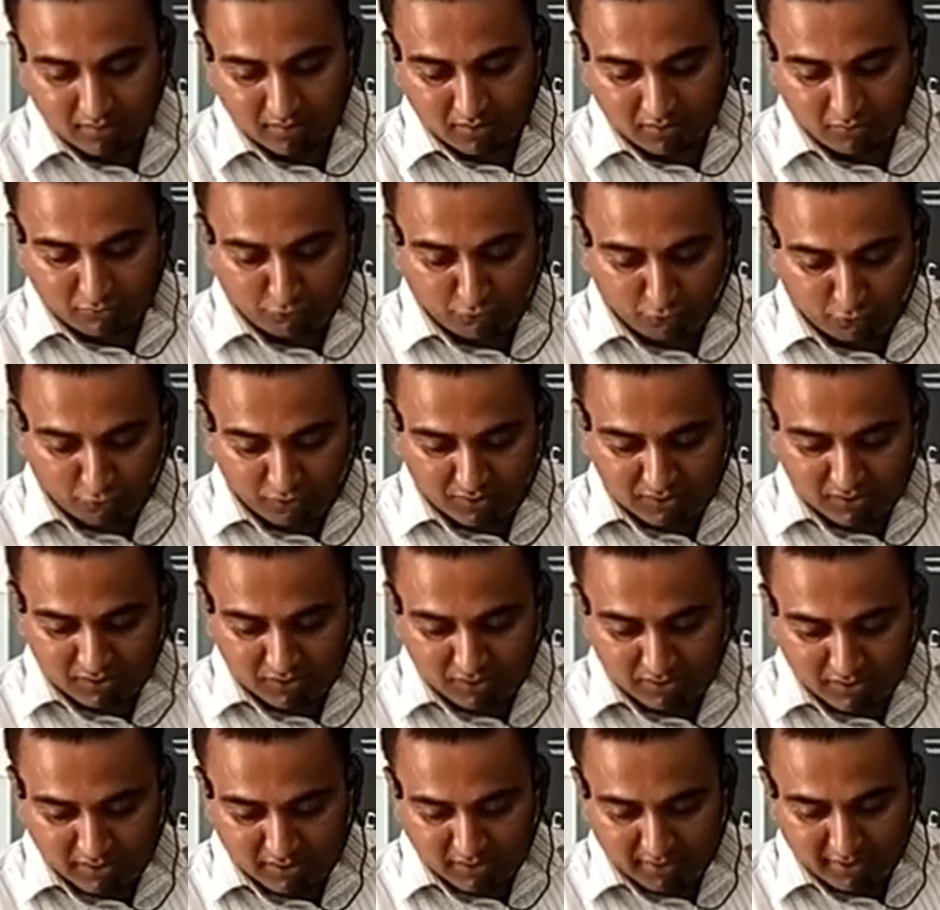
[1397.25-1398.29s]
force
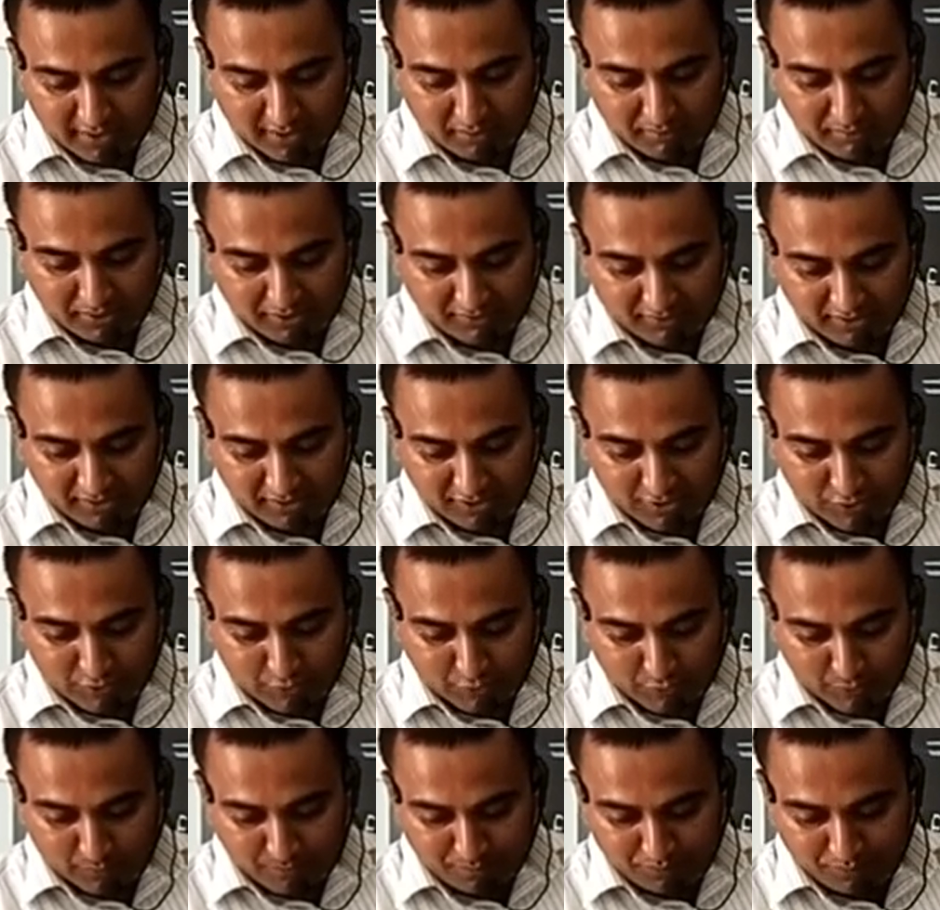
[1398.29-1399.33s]
in between these
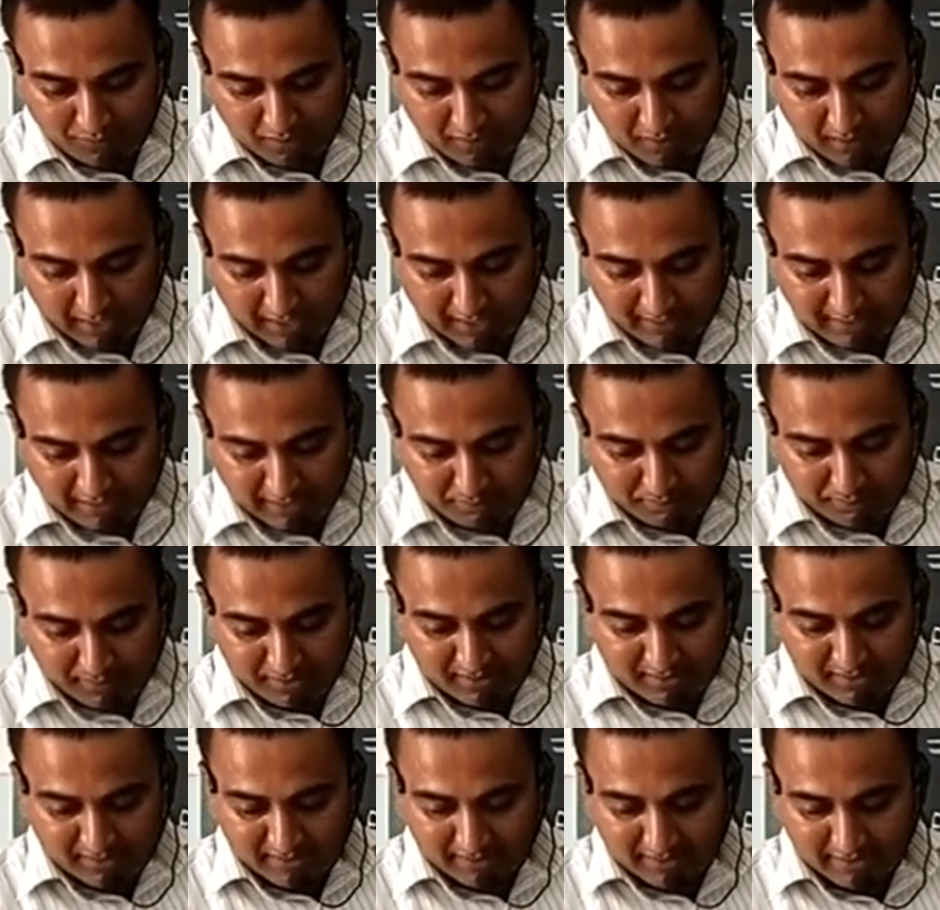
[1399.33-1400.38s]
two, and that
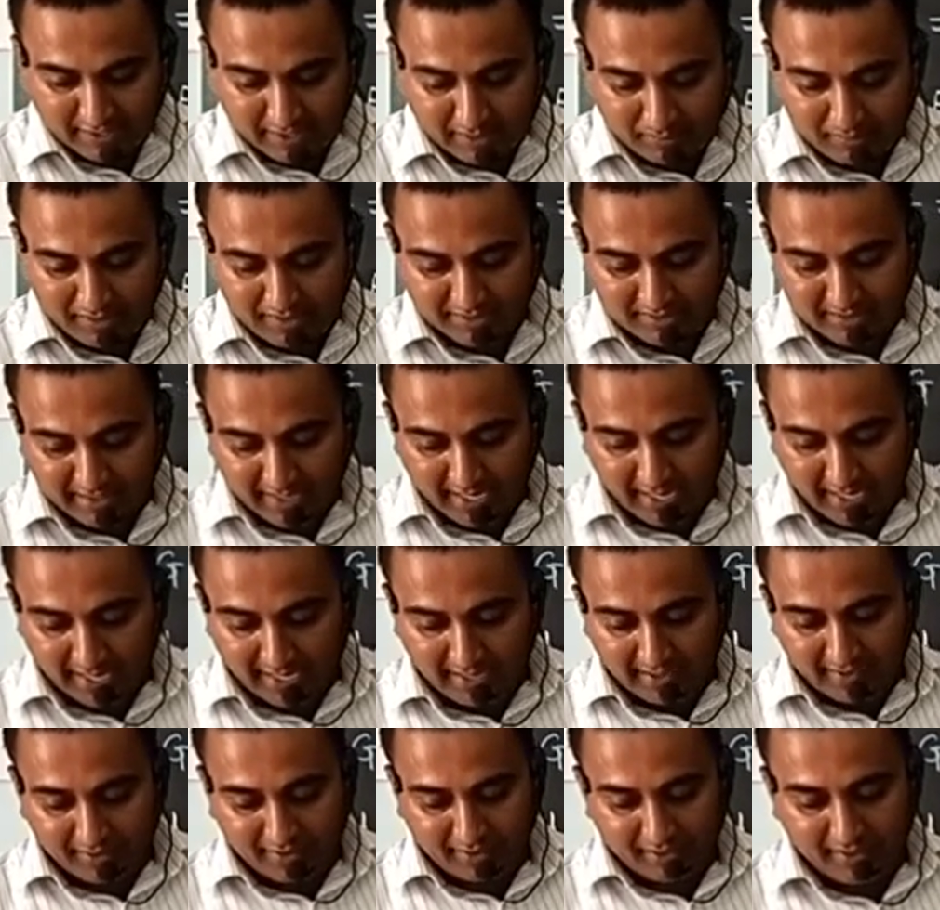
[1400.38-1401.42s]
person's name is
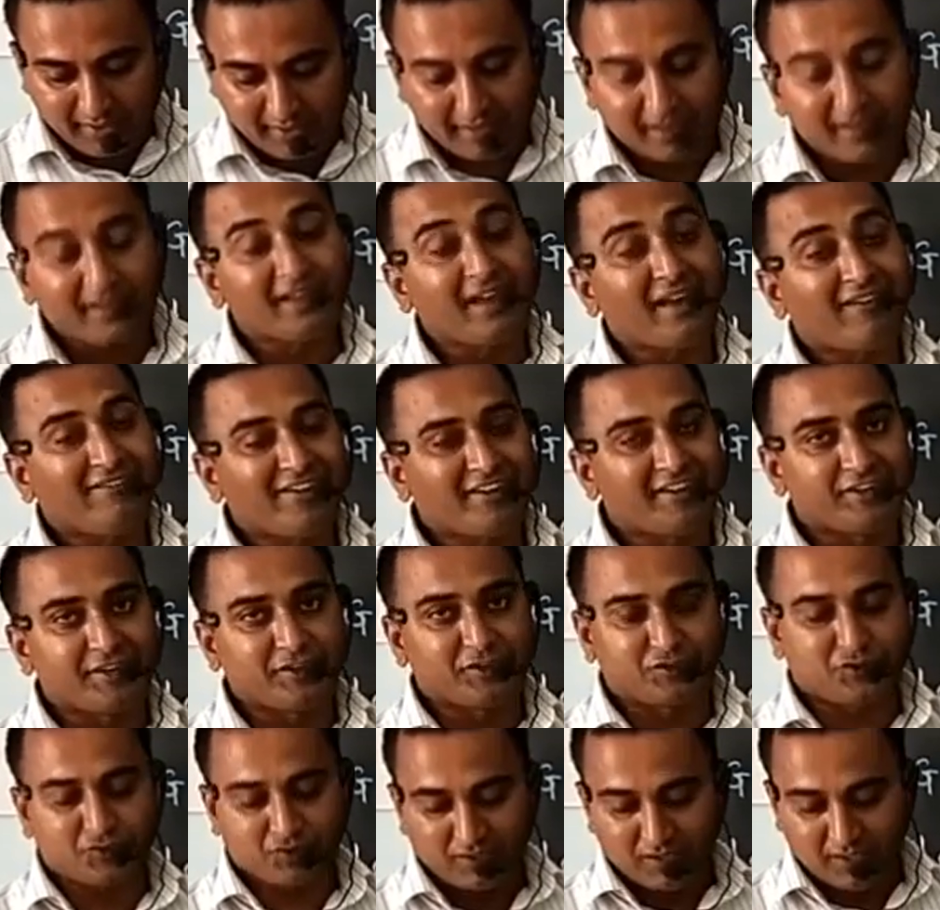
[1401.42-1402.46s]
Henry
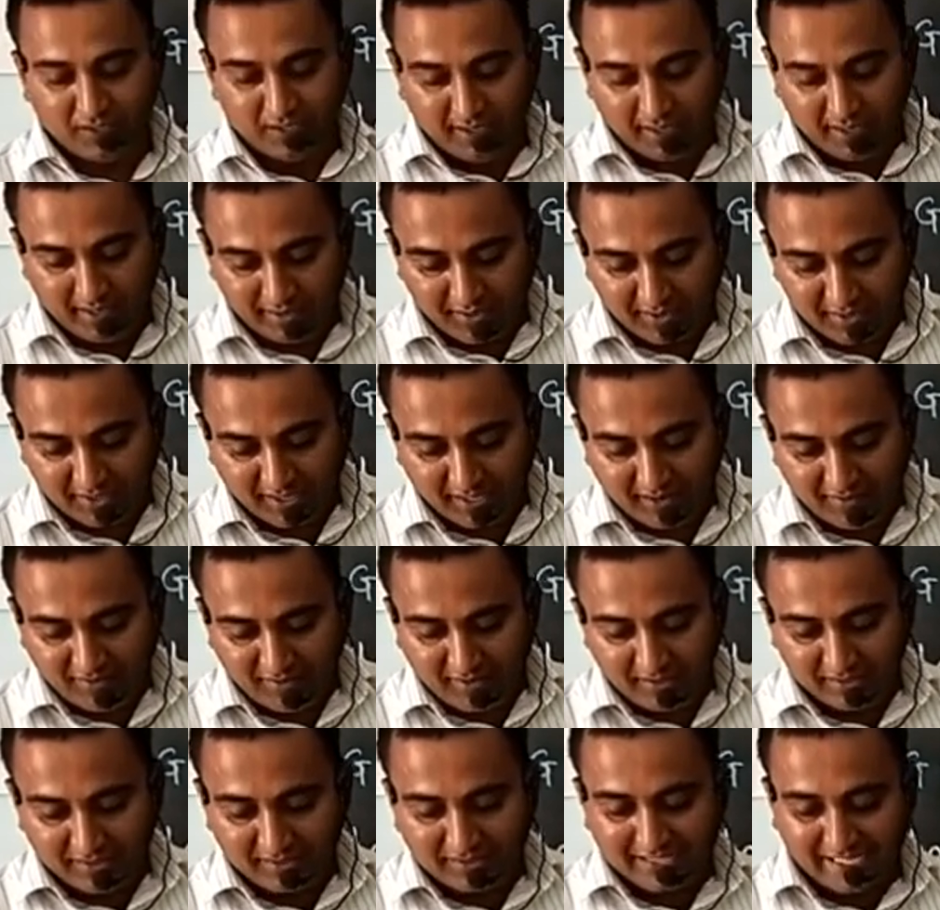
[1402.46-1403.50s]
Cavendish. Henry
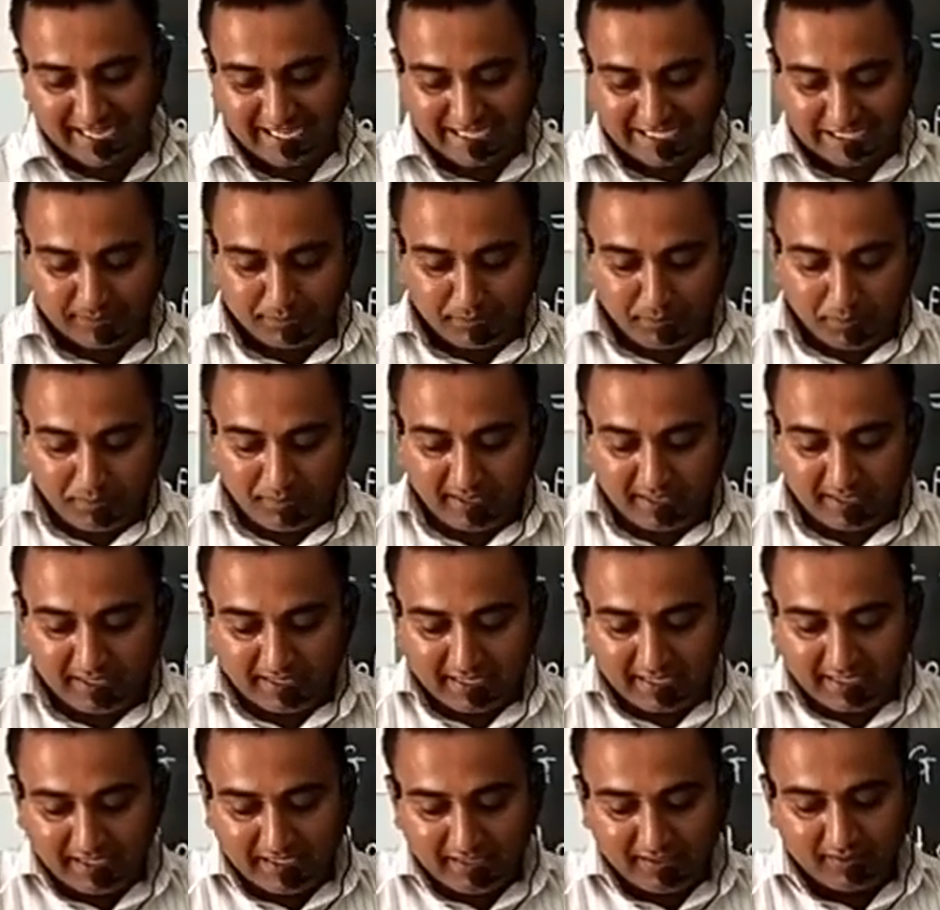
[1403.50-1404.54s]
Cavendish
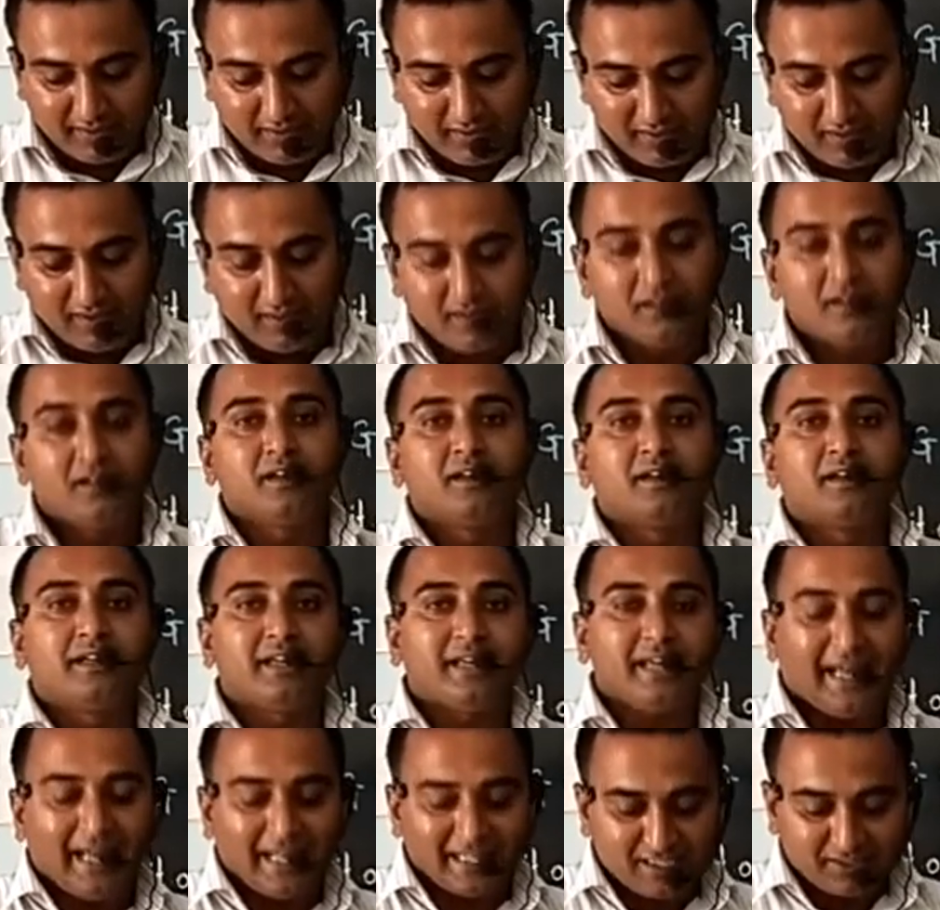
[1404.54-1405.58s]
experimentally
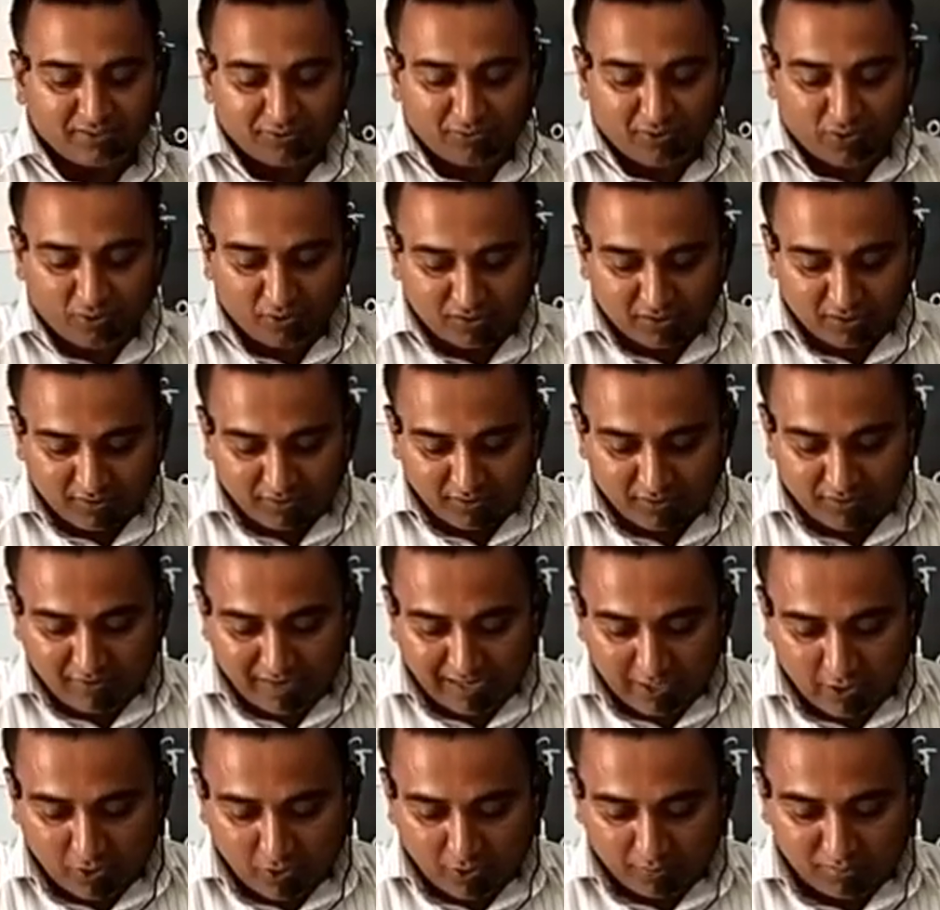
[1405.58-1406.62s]
he has found the
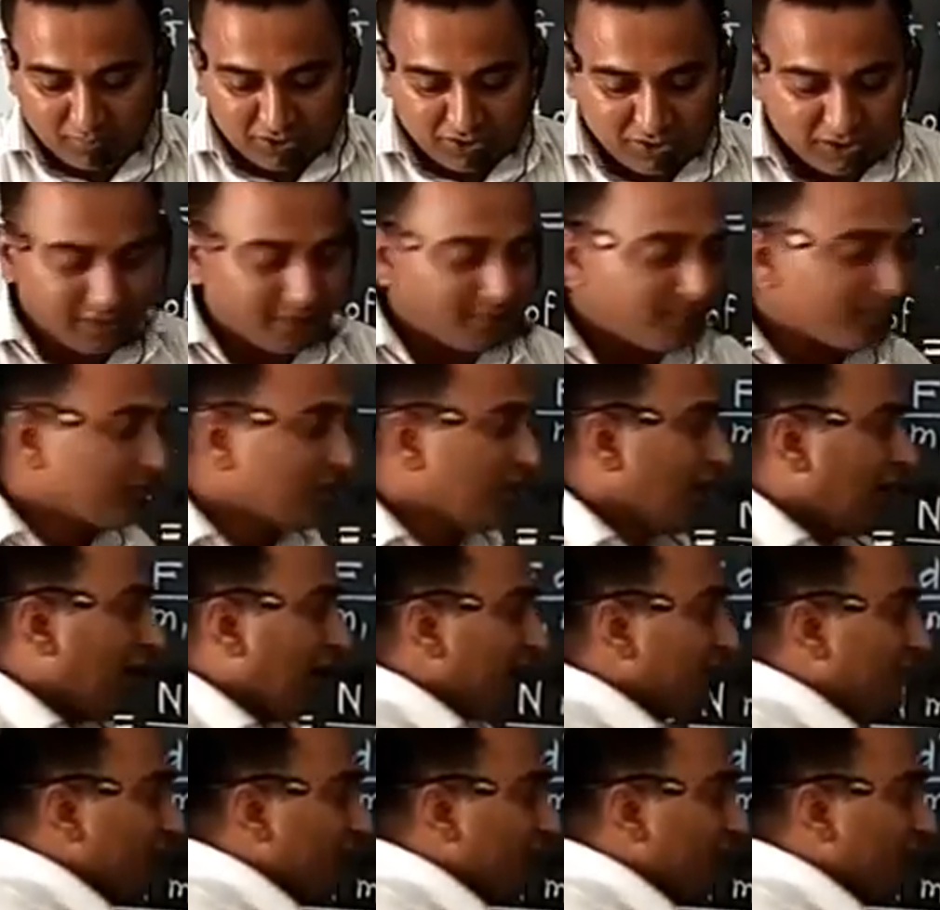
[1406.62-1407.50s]
value of G, and the